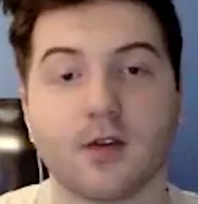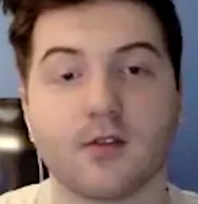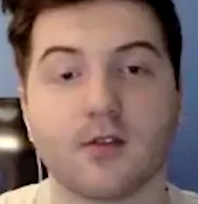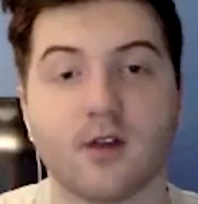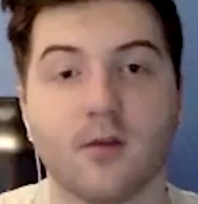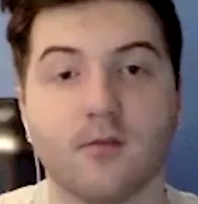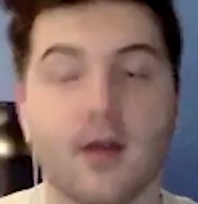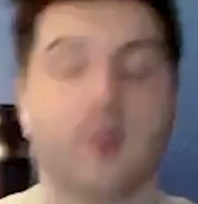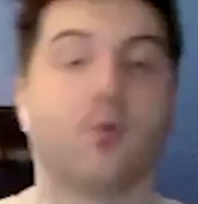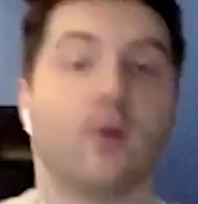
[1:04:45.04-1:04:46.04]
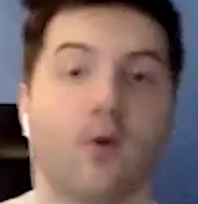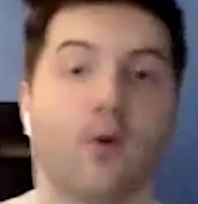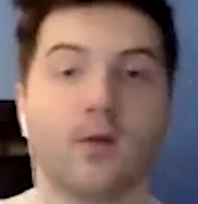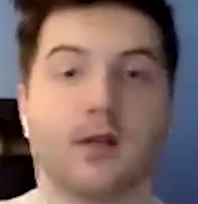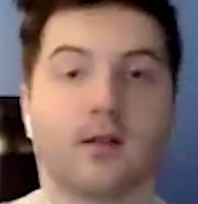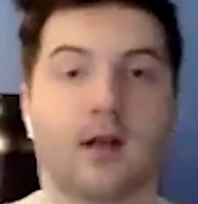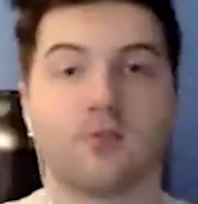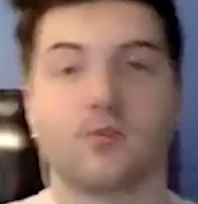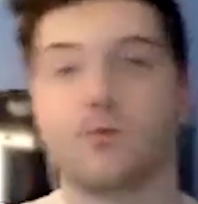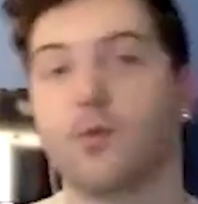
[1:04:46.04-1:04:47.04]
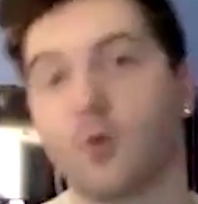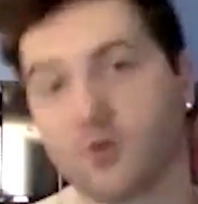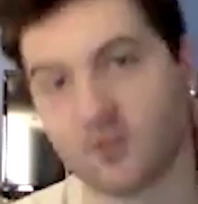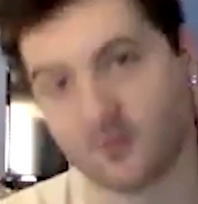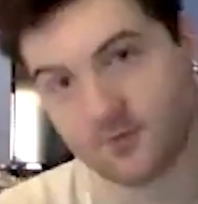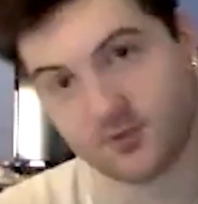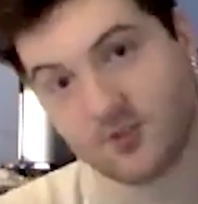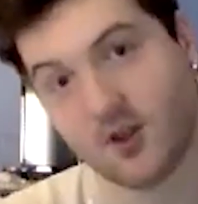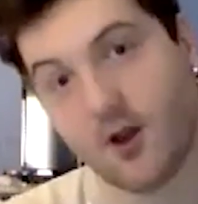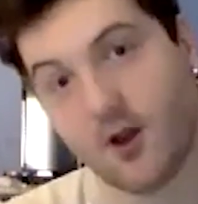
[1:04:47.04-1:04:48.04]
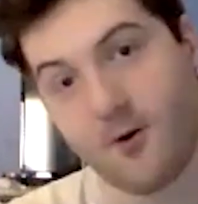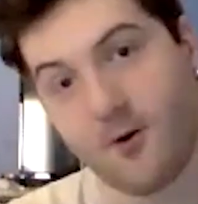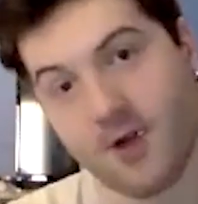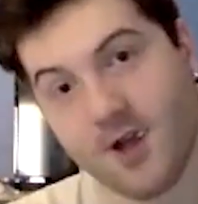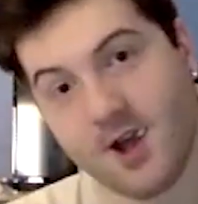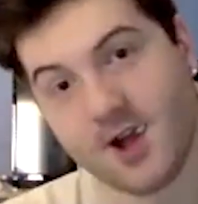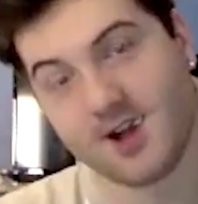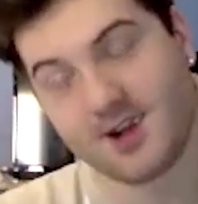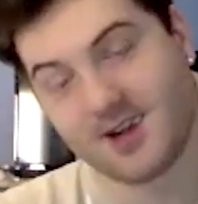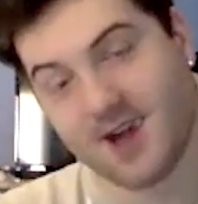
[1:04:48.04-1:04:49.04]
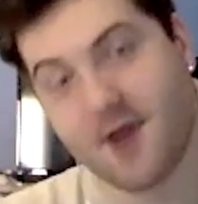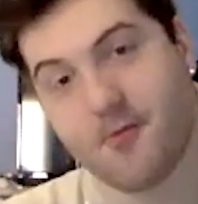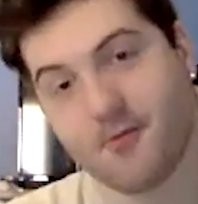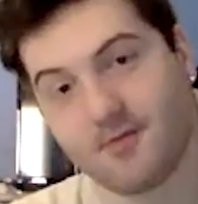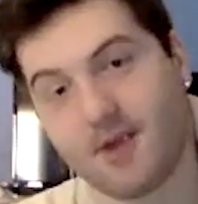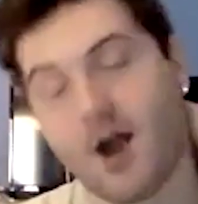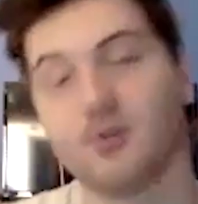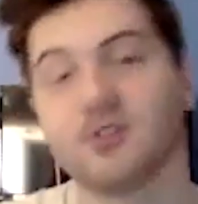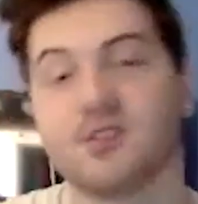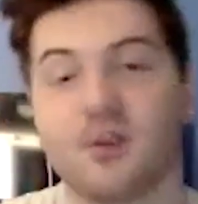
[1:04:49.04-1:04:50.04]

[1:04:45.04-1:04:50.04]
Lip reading: some. And we were only allowed two bowls. So yeah, I was so